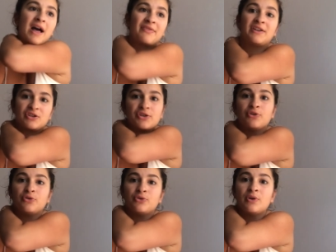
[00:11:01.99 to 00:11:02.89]
And then
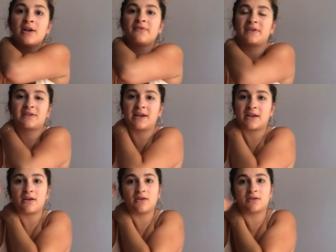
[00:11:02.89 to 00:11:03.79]
two, this like
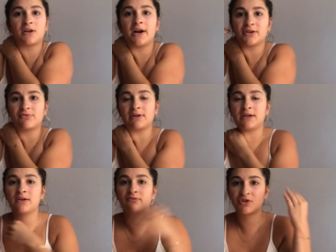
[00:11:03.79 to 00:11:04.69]
dietary
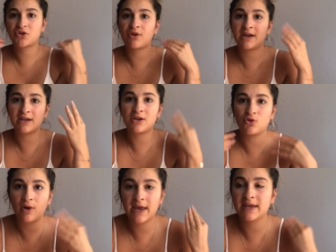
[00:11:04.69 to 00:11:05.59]
restraint in
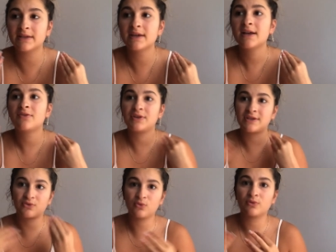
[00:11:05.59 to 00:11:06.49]
your head, these
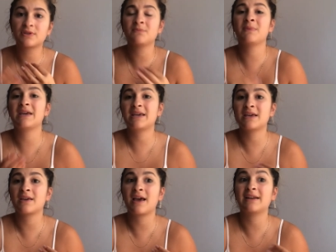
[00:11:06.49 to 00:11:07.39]
thoughts
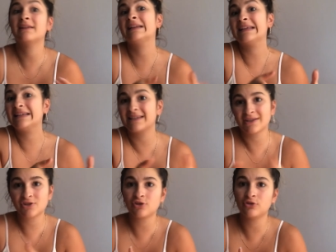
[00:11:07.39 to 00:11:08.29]
making and
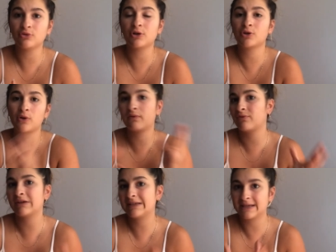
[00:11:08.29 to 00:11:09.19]
leading to an
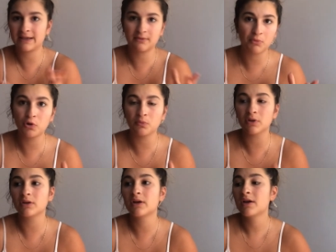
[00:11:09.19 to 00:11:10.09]
overeating moment.
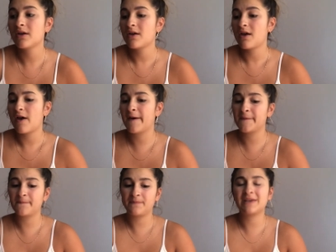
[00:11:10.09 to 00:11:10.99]

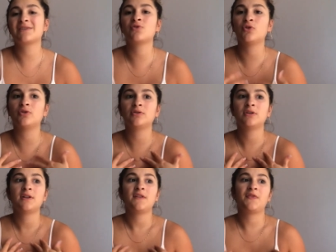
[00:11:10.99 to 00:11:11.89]
Um, it's not
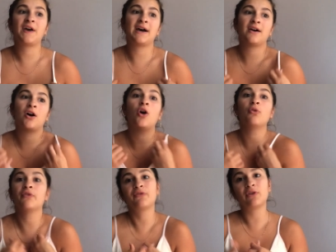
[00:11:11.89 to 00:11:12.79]
that, oh,
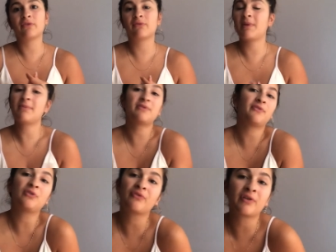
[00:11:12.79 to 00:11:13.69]
the food, maybe the
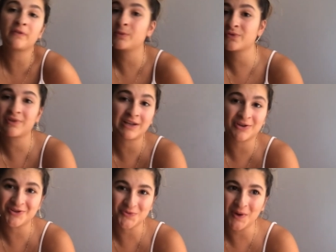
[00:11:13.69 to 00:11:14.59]
food in front of you was really
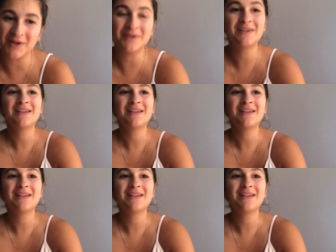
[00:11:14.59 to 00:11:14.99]
good as well.